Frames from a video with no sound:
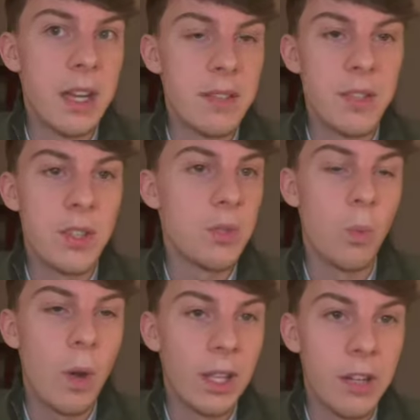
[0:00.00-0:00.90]
eyes is just
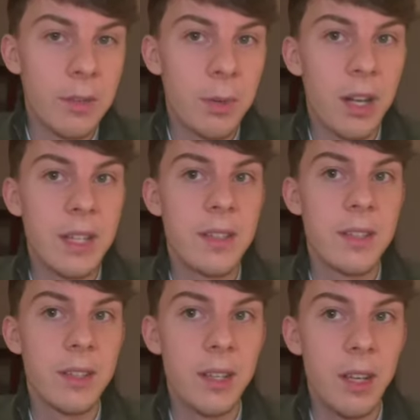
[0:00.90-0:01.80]
well
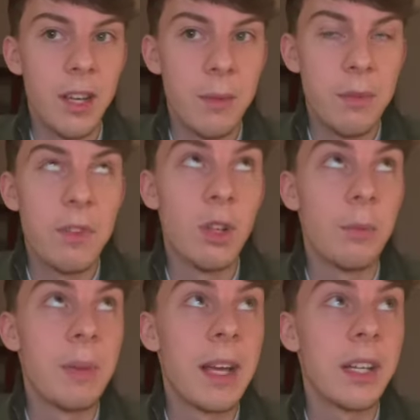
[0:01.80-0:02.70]
overpriced. If you
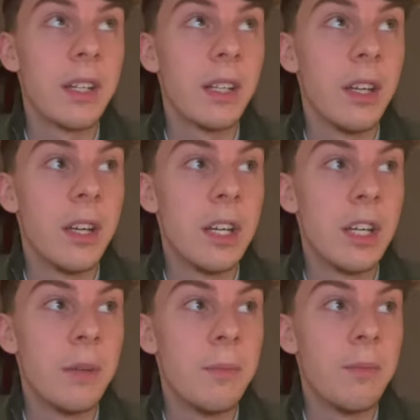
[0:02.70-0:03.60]
look back
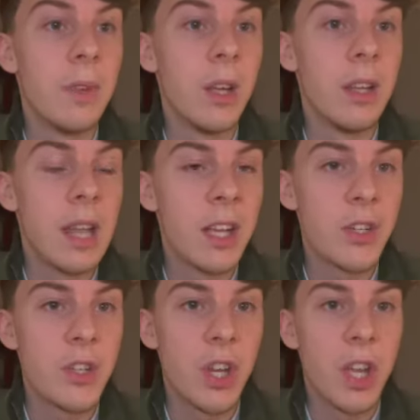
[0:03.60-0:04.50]

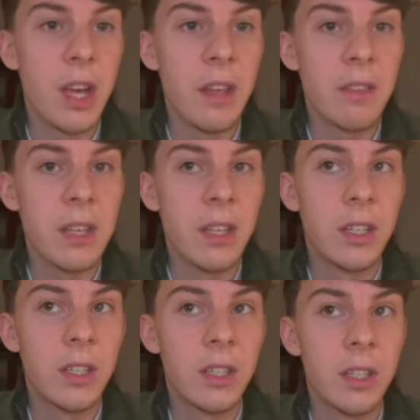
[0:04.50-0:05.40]
last year, I
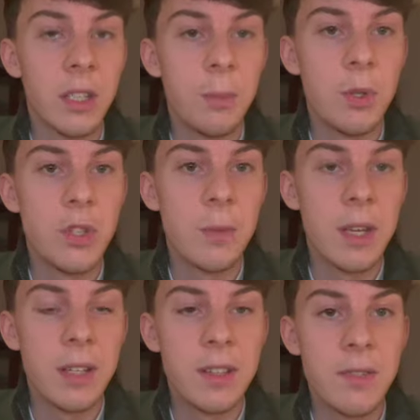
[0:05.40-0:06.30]
think
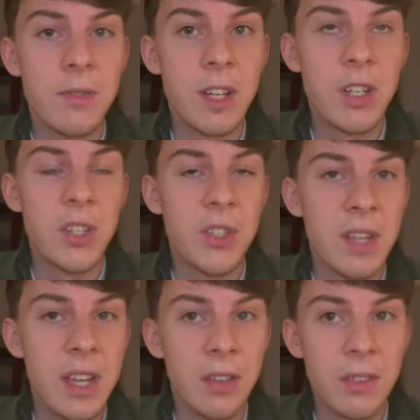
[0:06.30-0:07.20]
Capuccimix has finished
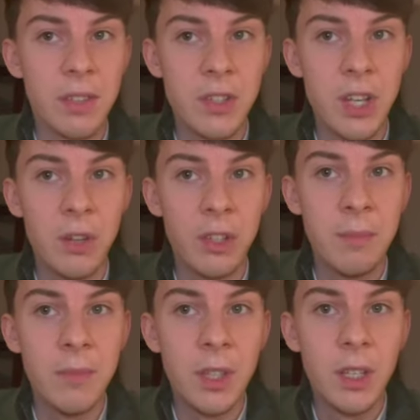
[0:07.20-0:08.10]
sixth at Cheltenham,